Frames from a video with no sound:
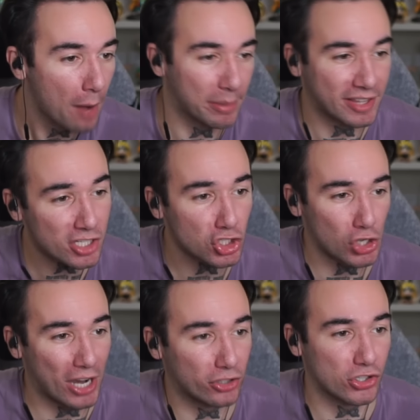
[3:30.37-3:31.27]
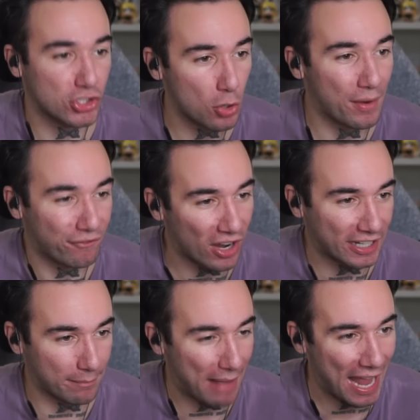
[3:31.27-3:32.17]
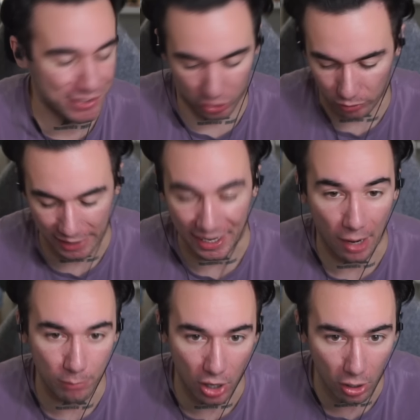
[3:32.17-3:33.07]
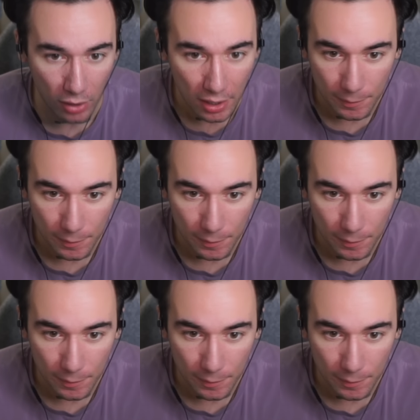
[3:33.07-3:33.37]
But this trailer's doing fucking magic right now, bro.